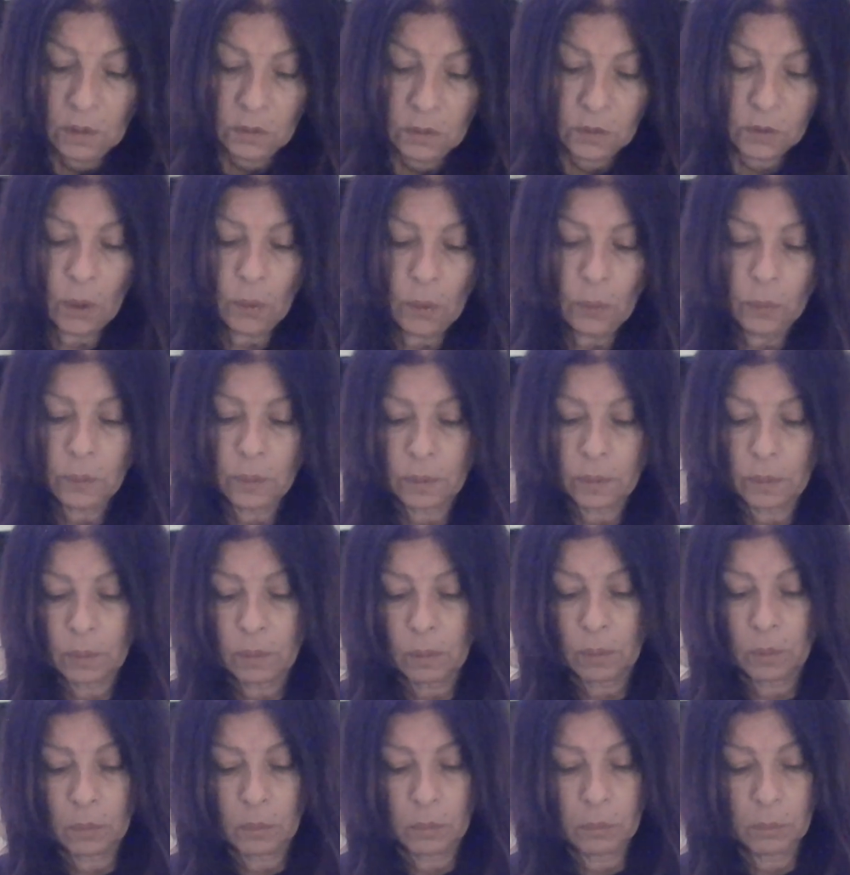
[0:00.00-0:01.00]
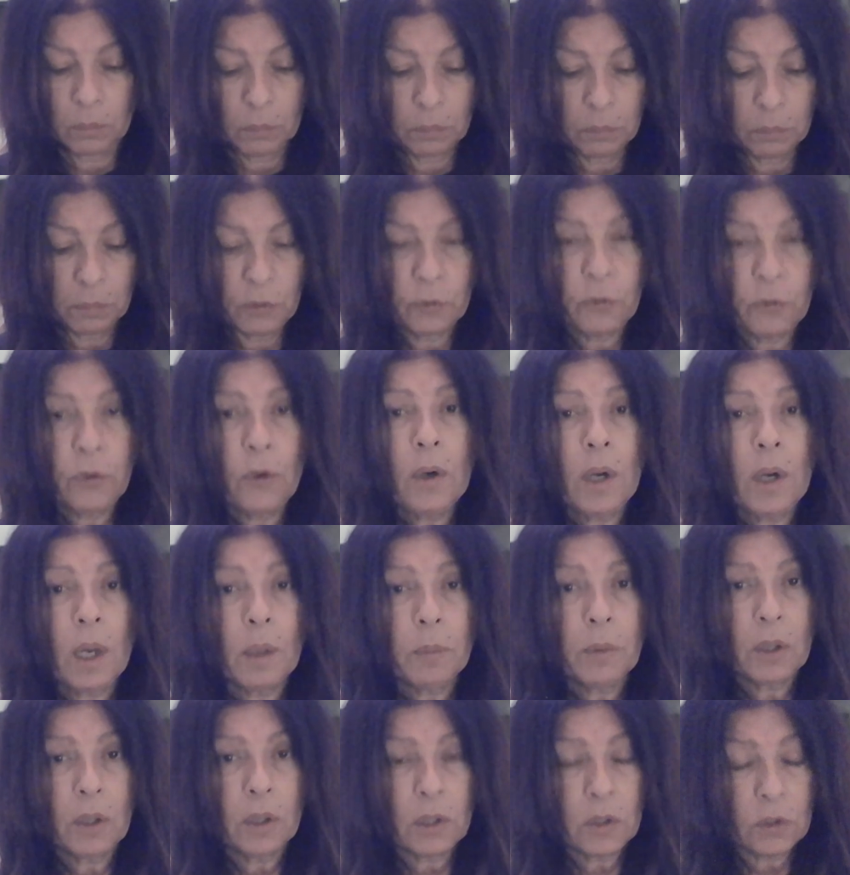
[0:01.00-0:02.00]
So, before
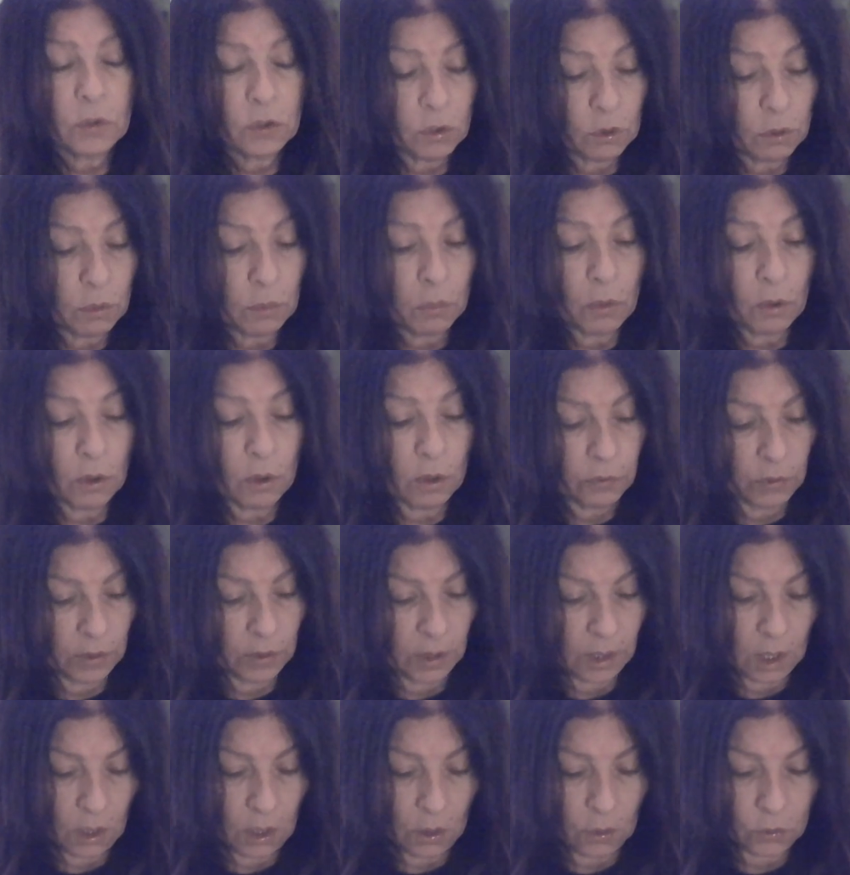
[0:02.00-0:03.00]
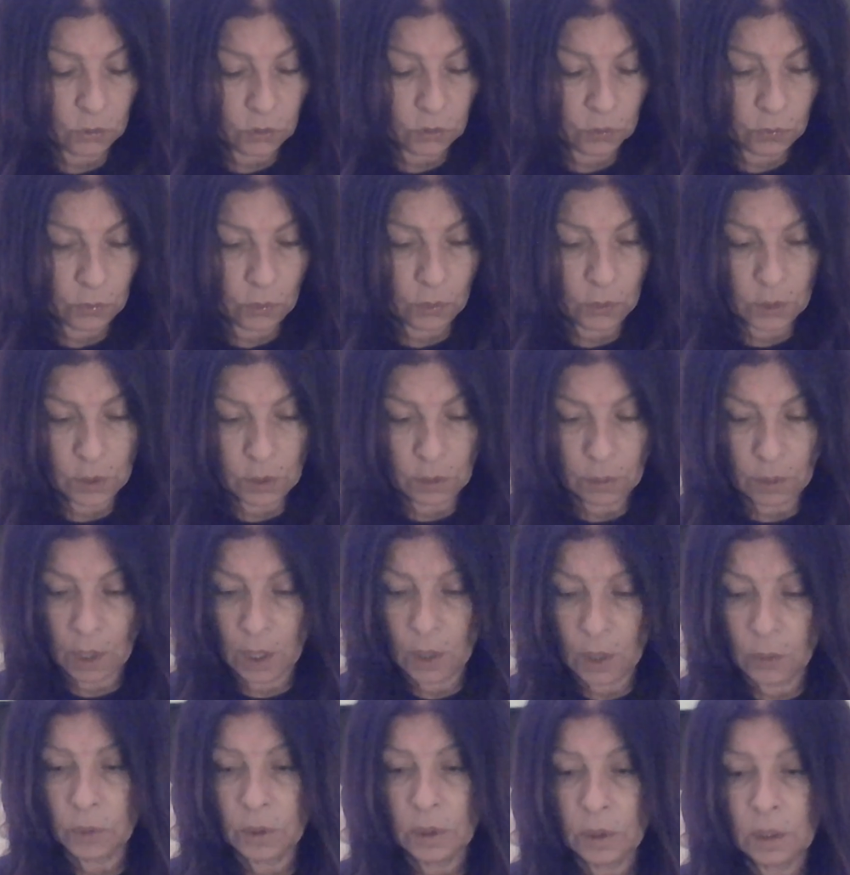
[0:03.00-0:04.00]
I'm going to do more videos for you,
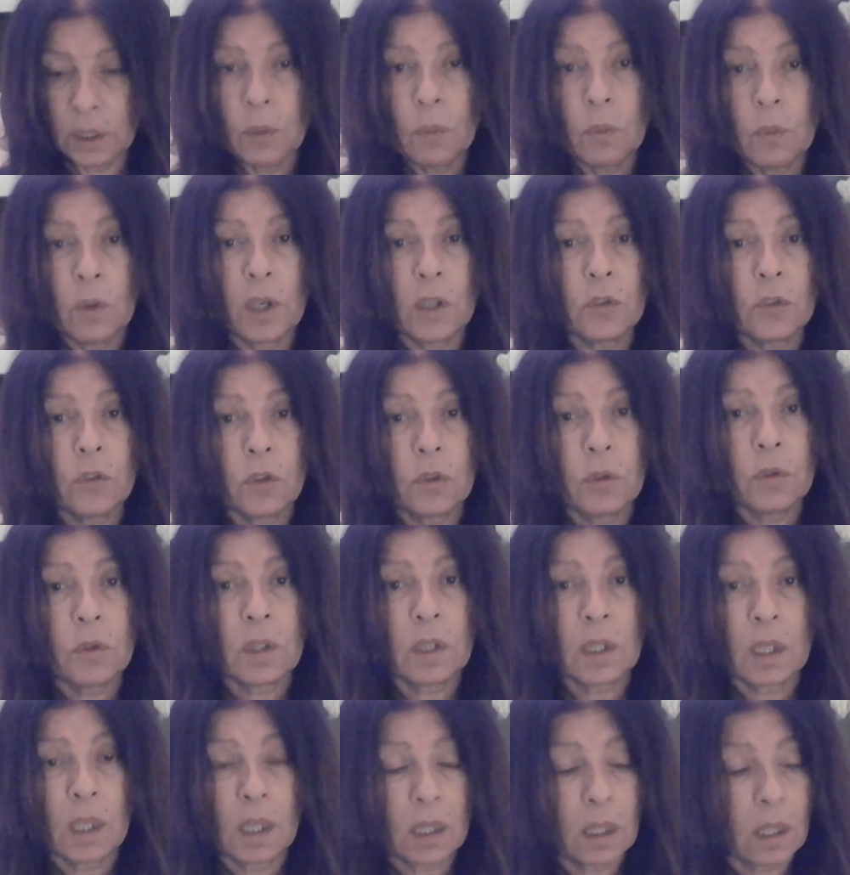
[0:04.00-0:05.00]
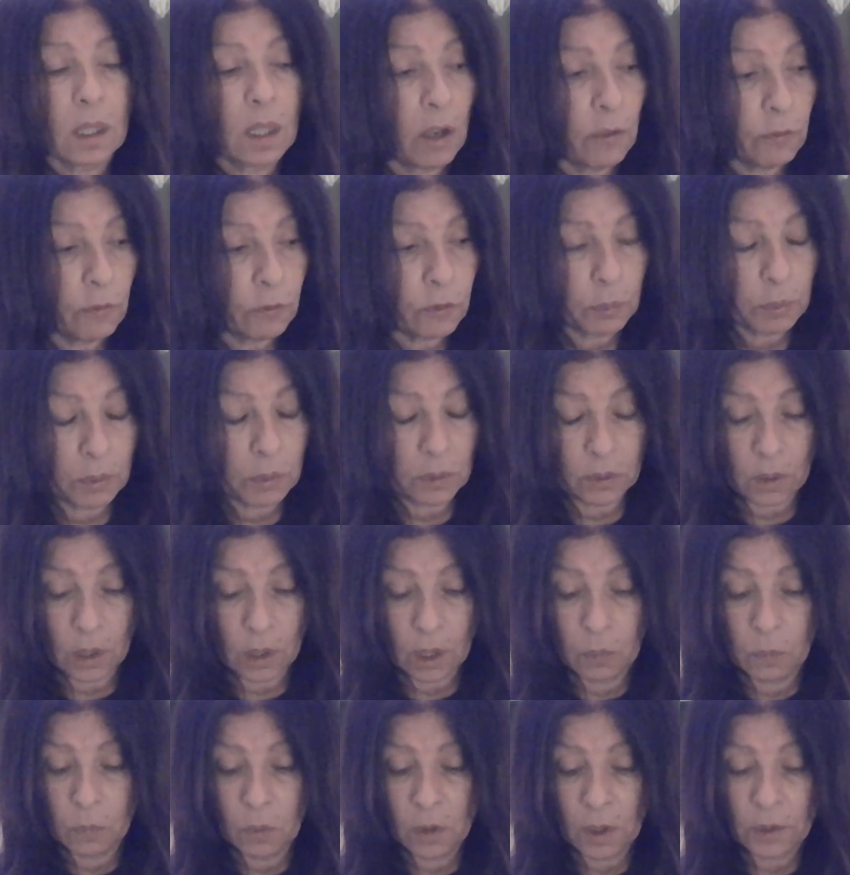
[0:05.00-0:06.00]
I really want you to get comfortable.
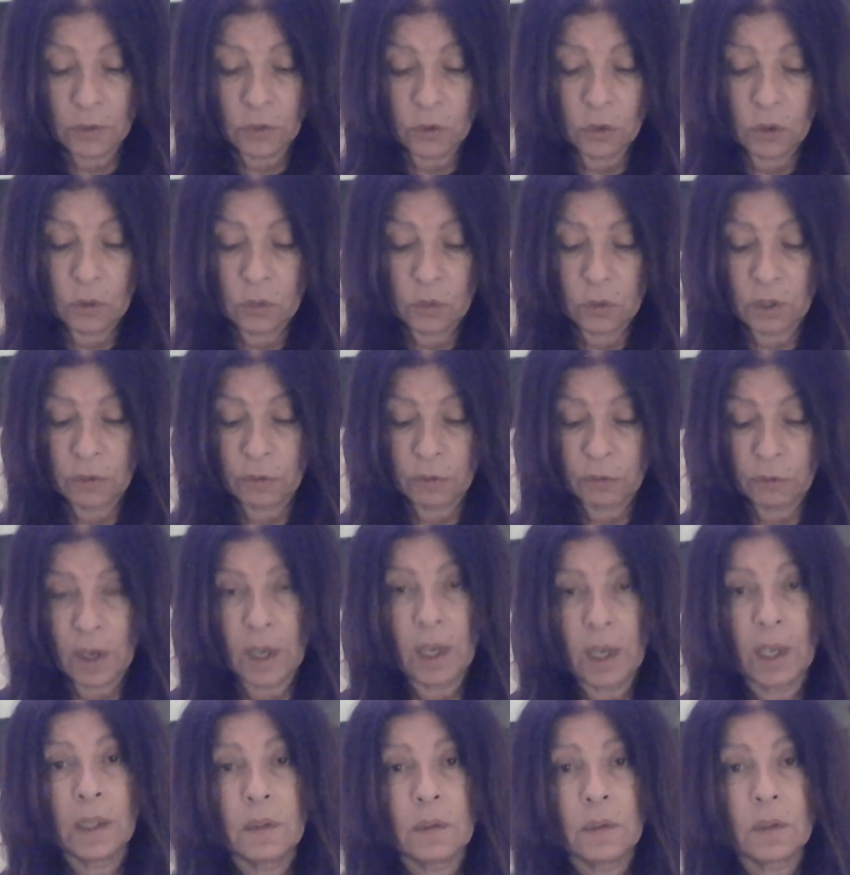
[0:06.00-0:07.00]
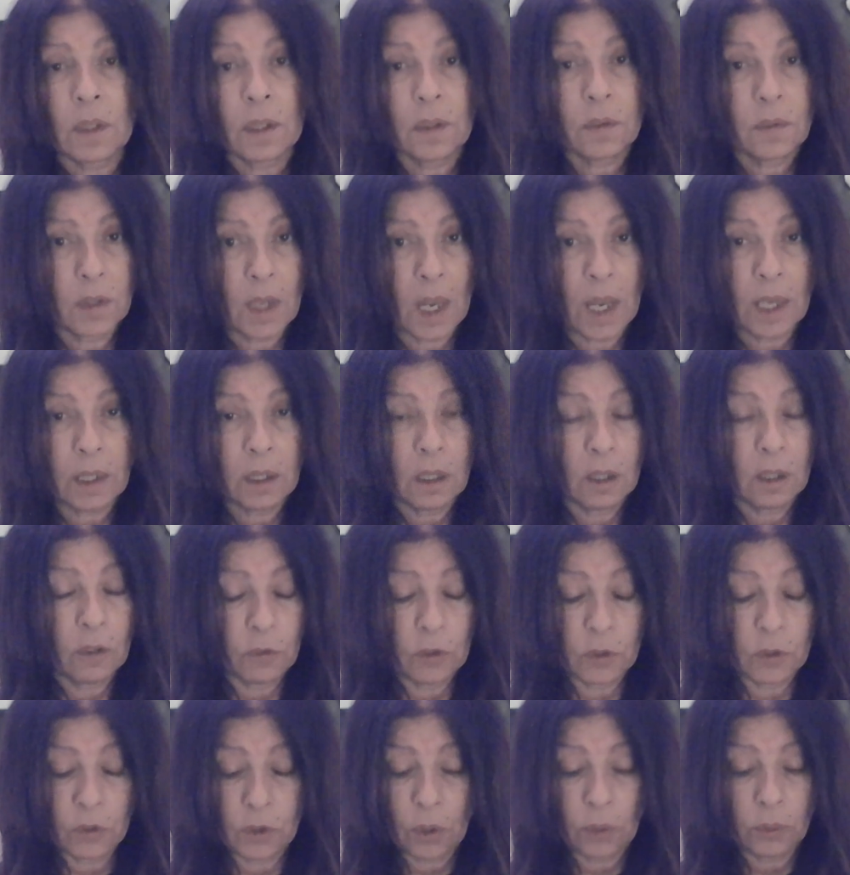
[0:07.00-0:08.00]
I want you to find a deck,
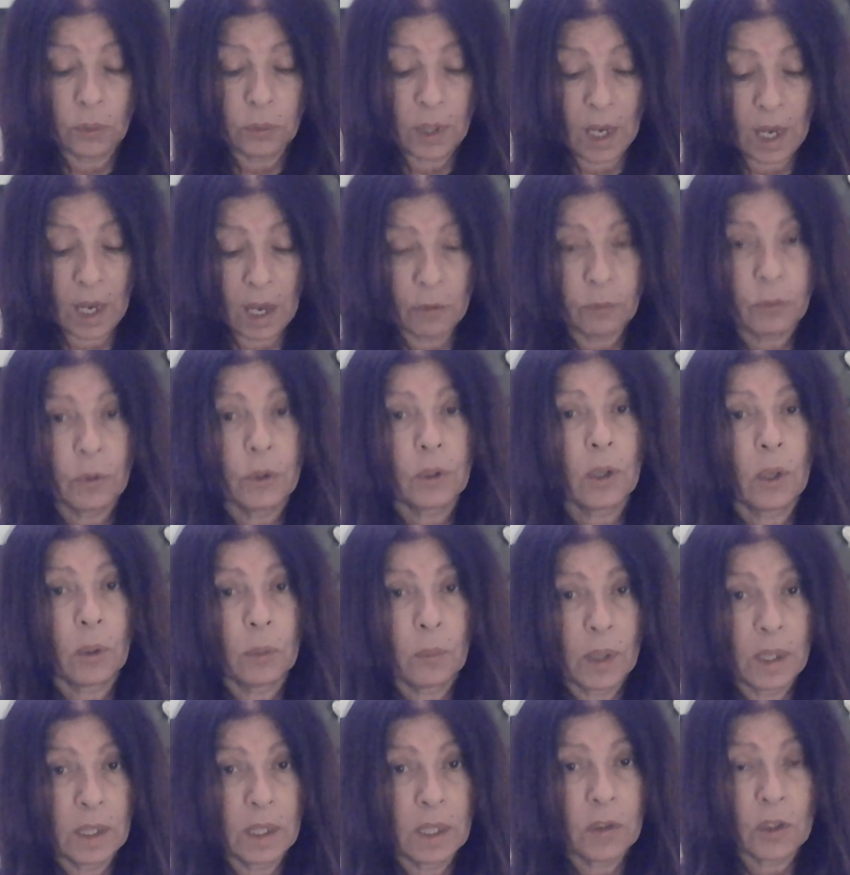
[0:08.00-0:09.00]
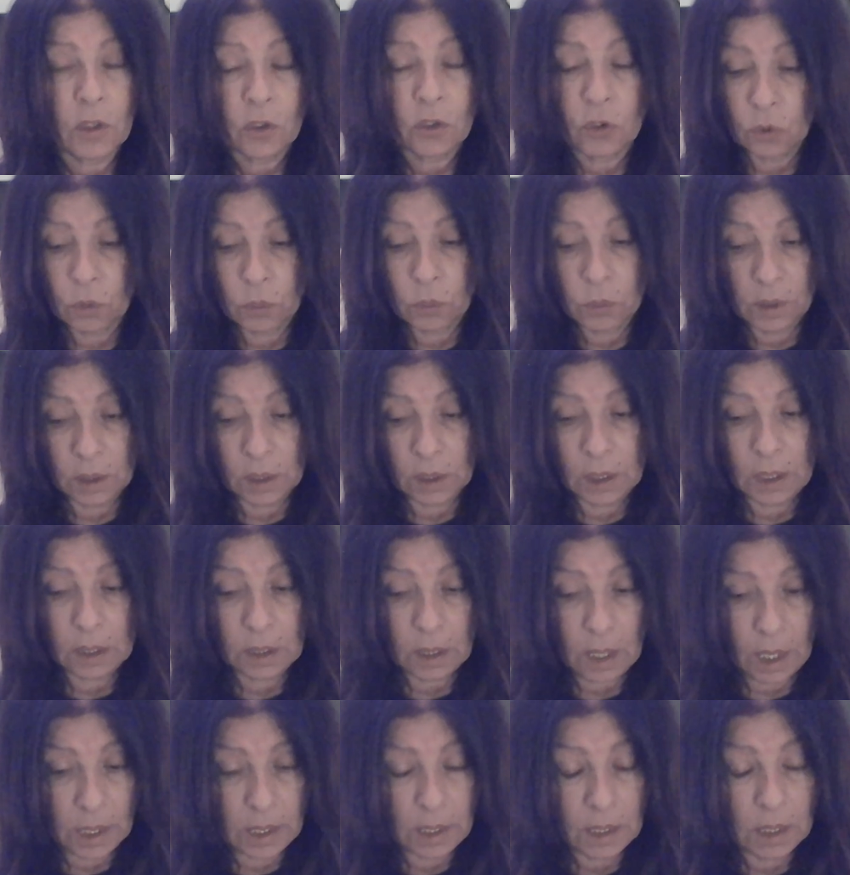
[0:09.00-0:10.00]
if you don't have one already, that you really
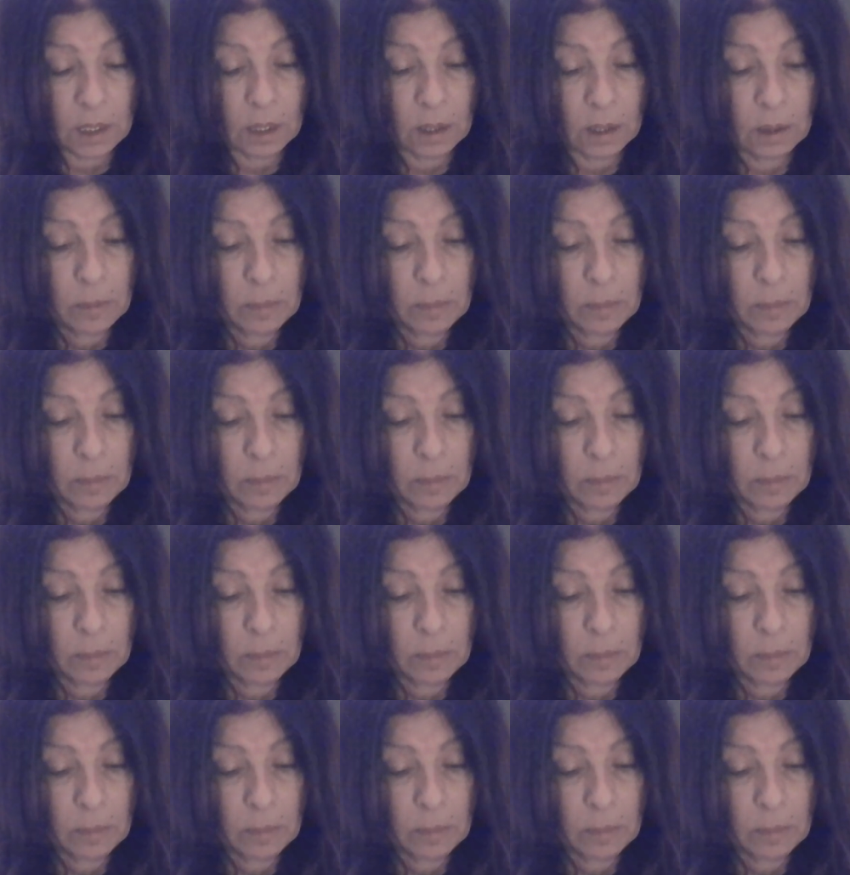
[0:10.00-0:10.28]
like.